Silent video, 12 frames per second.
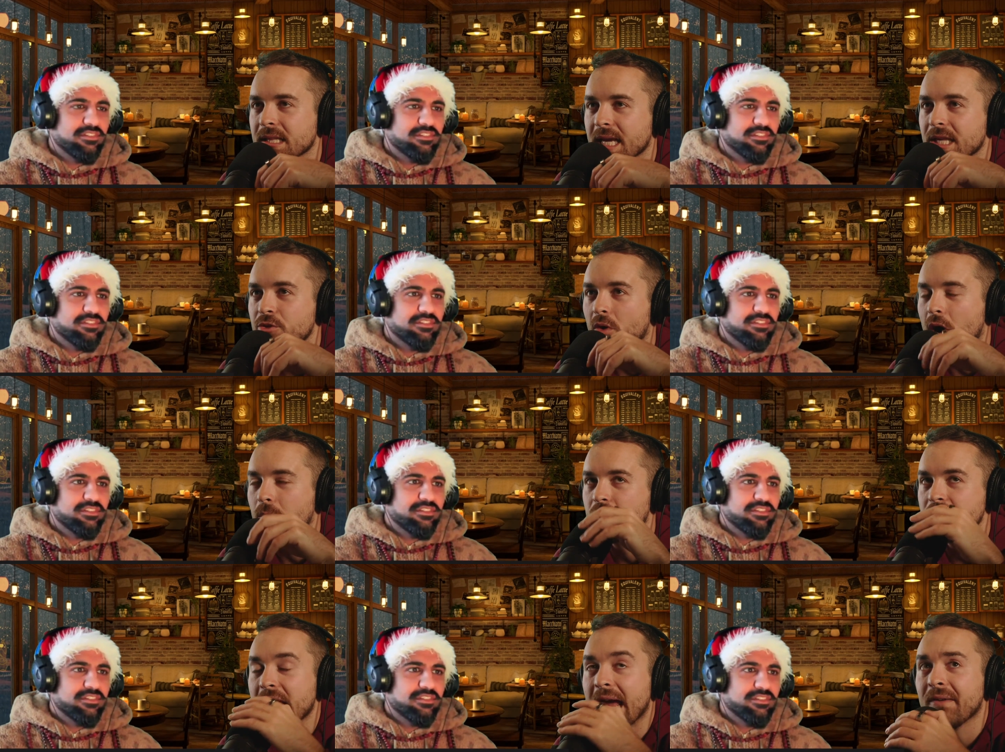Speaker 1: and like you
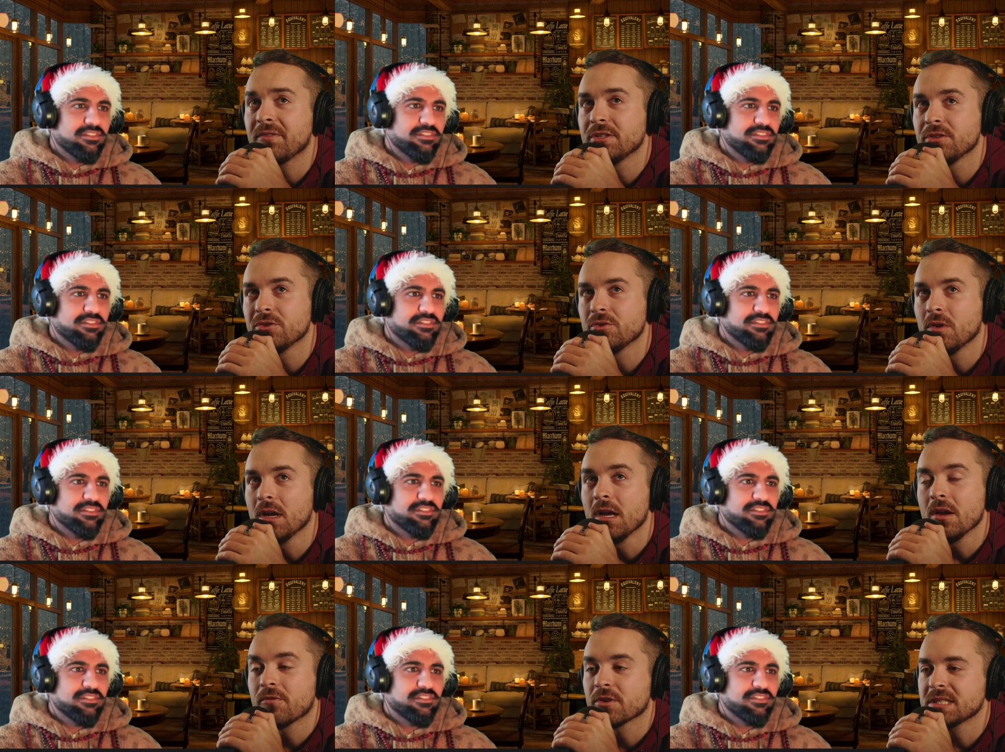almost have to.
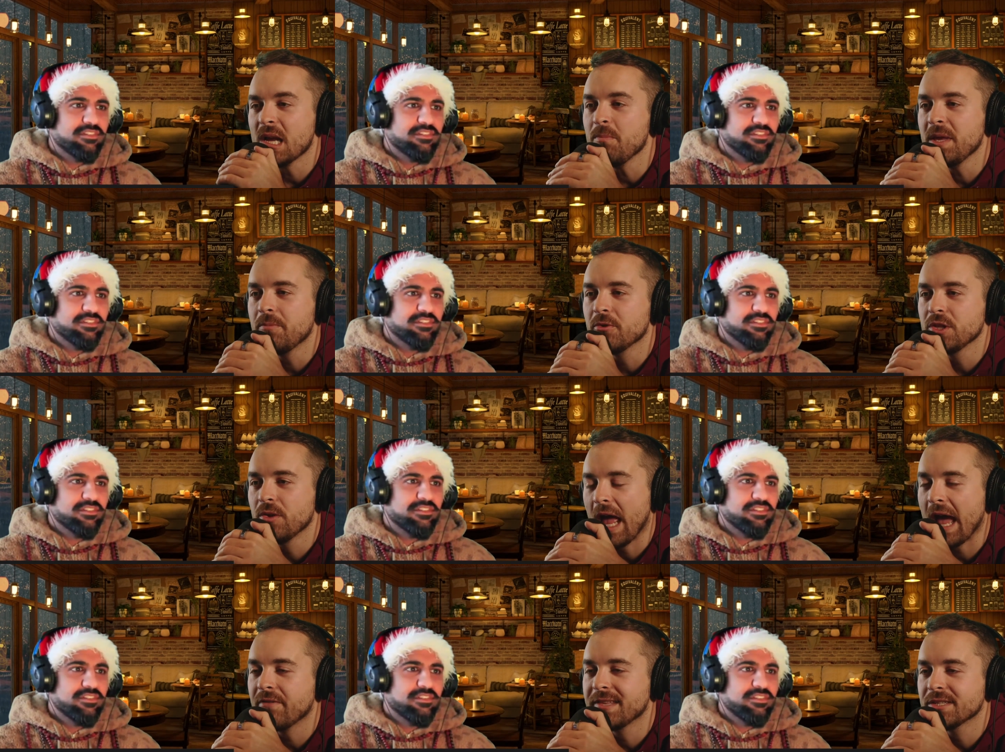For some people,
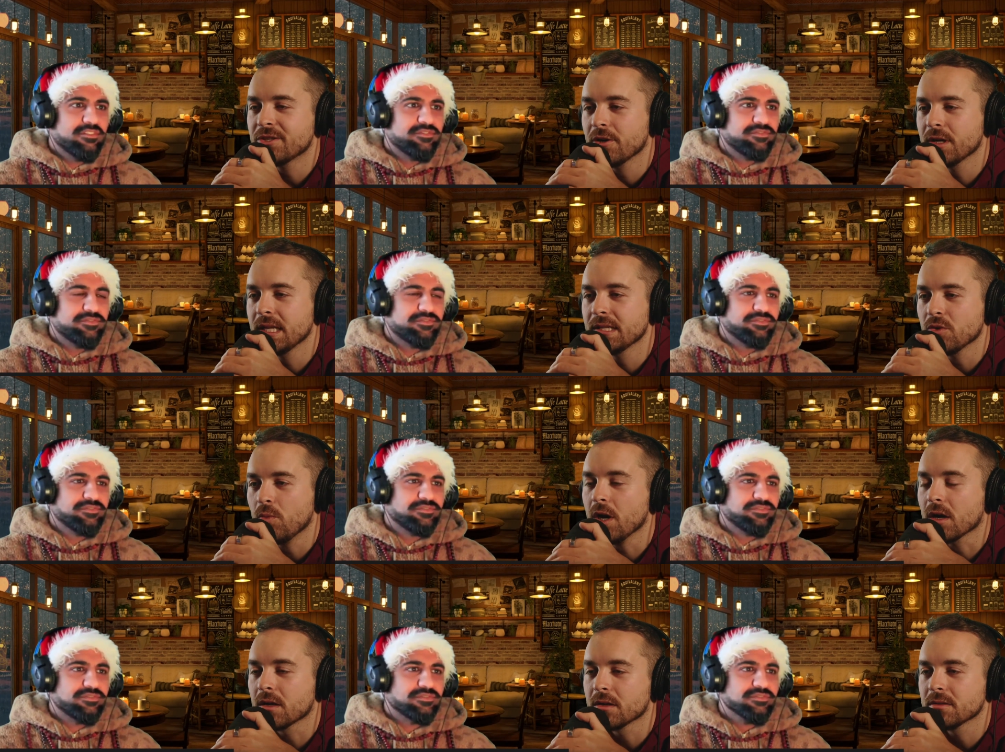you have to turn it into
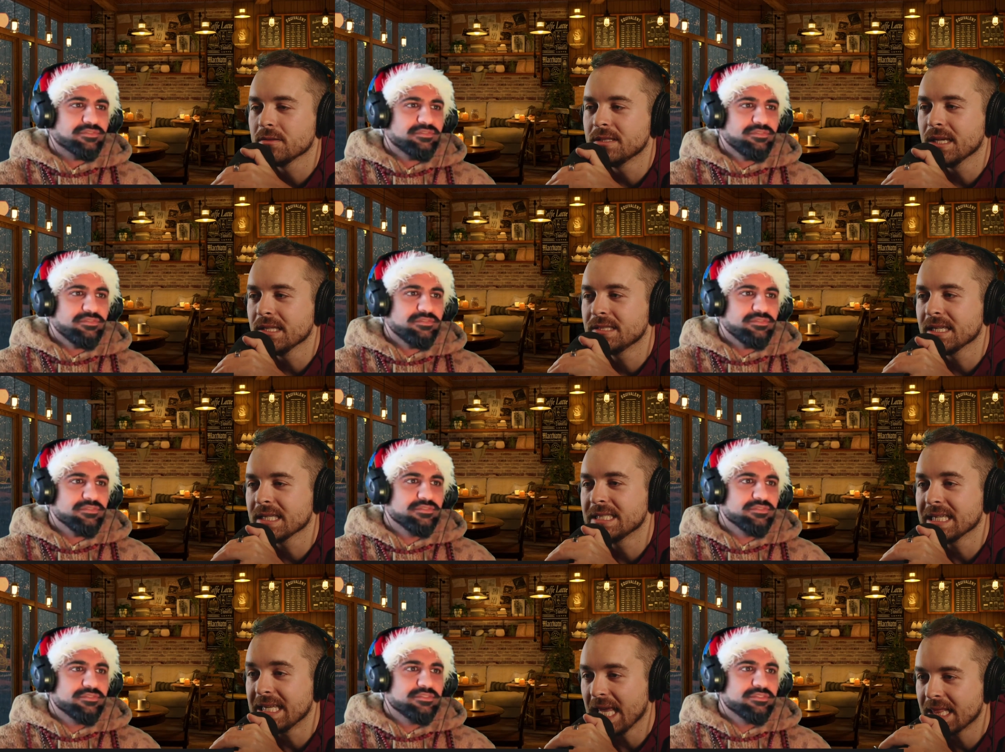work to to
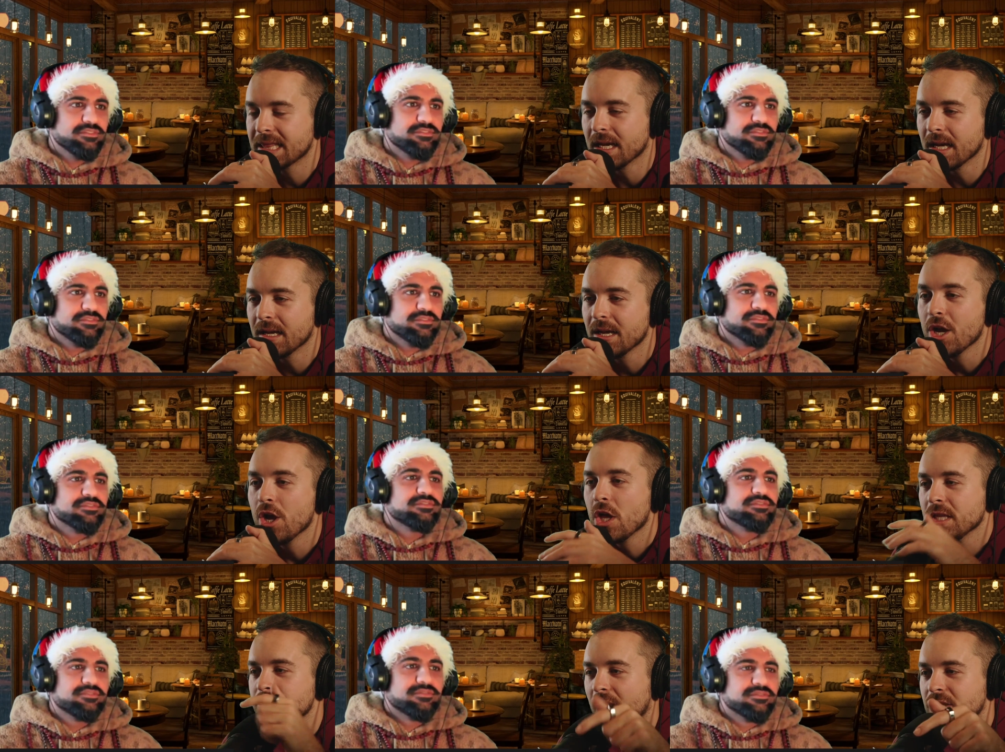to get the.
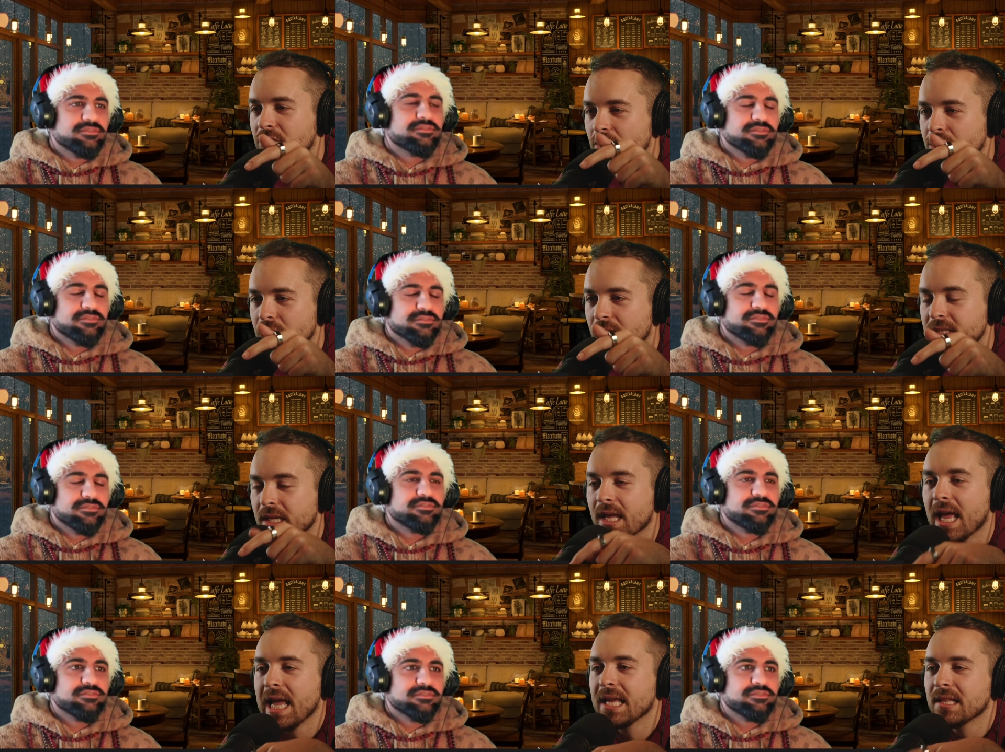This is what I told you. I
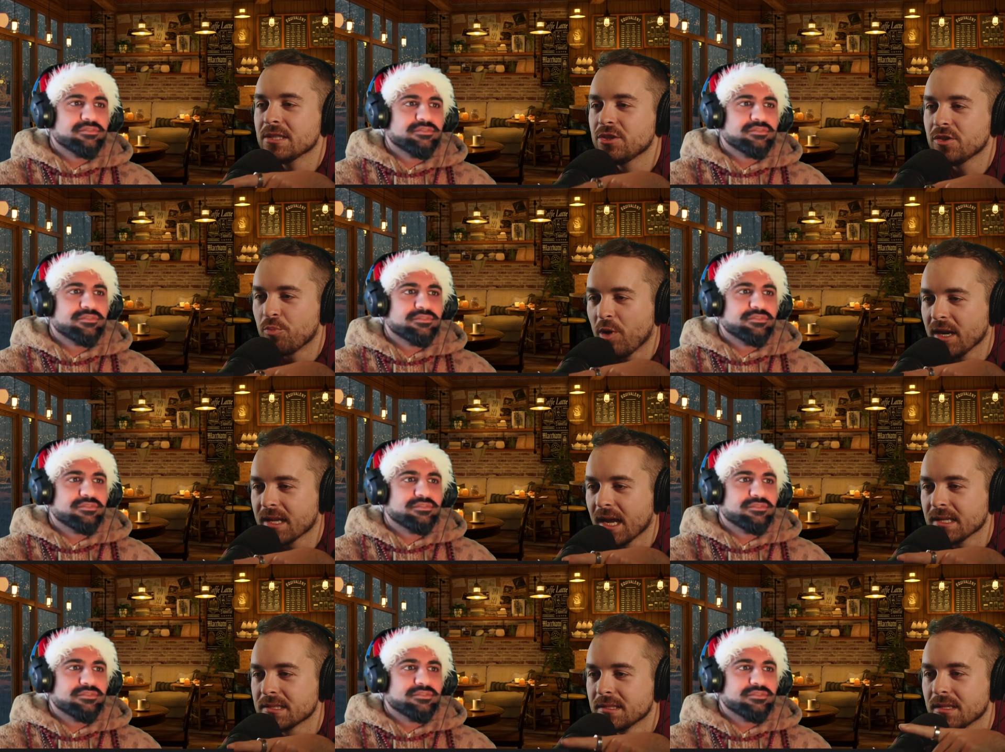said, hey, let's do the
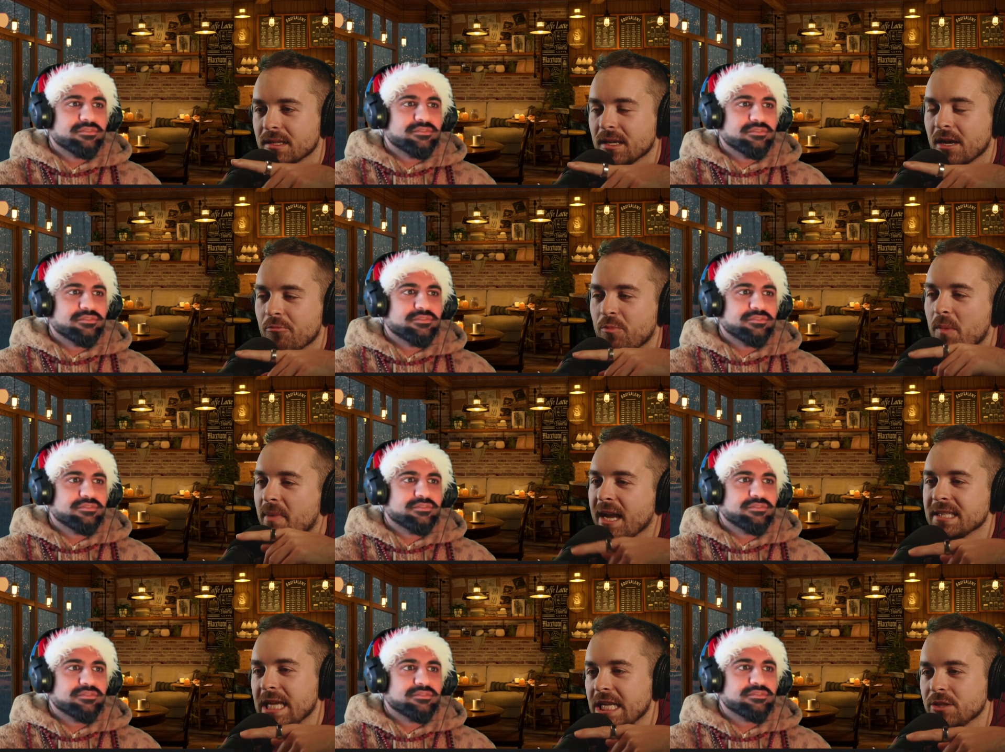podcast, but
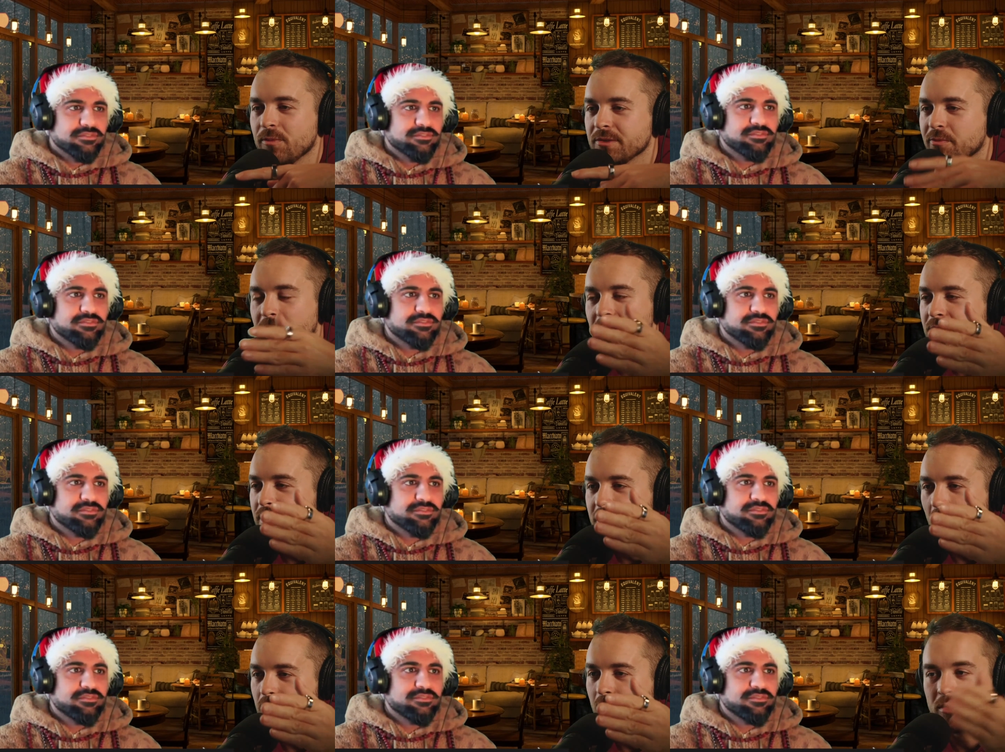my intention was let's
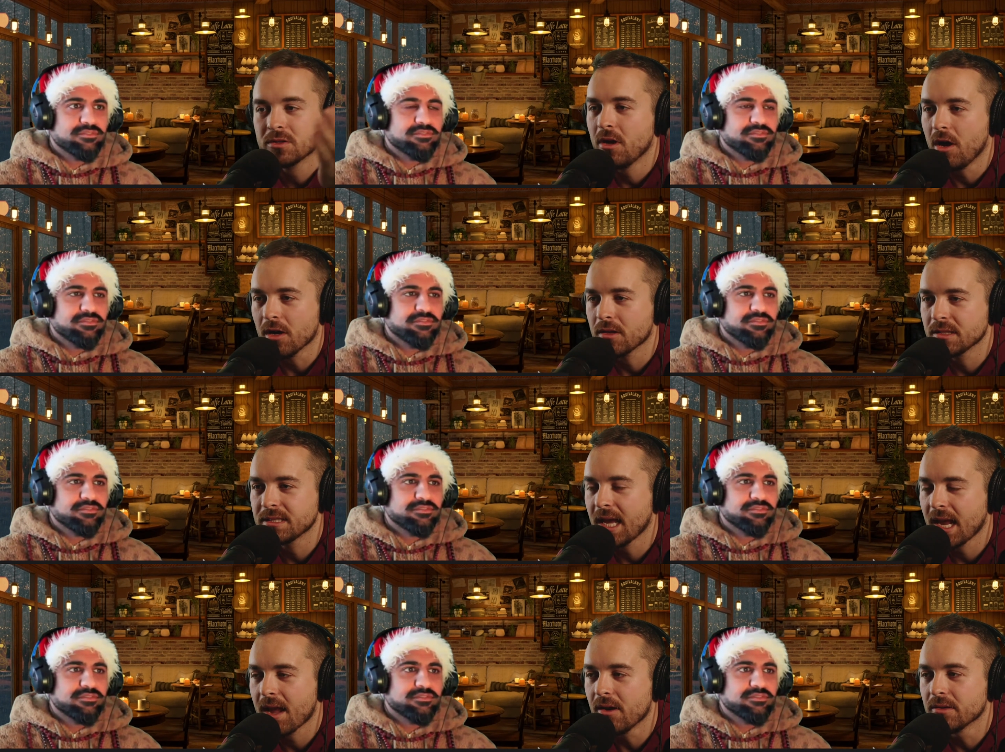just talk. talk let's
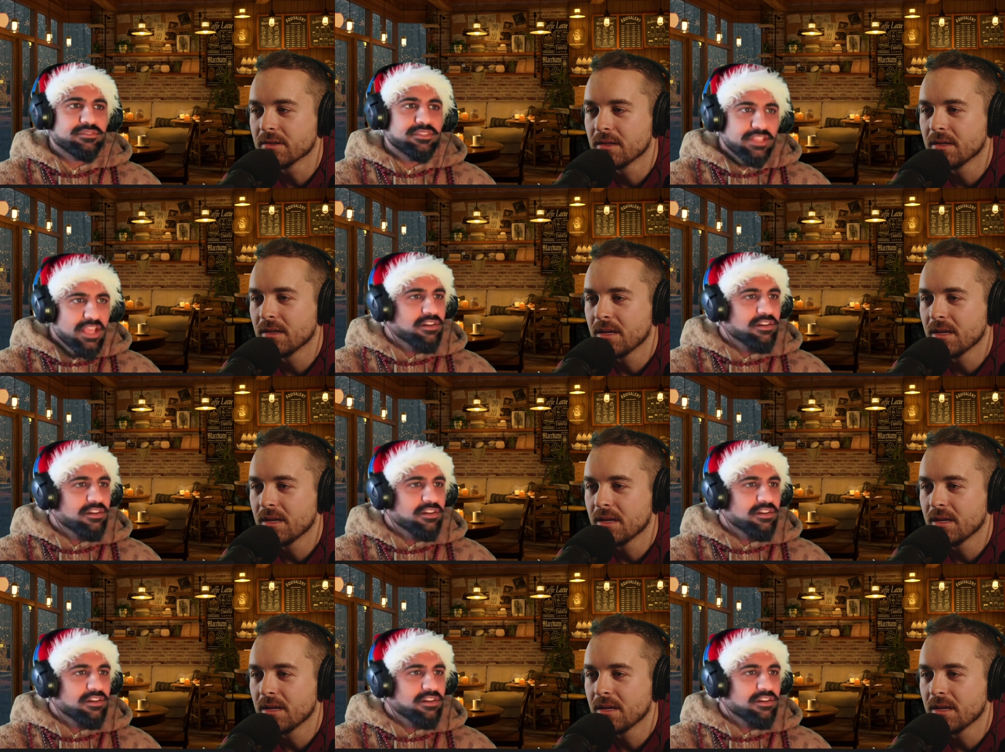hang out. Yeah,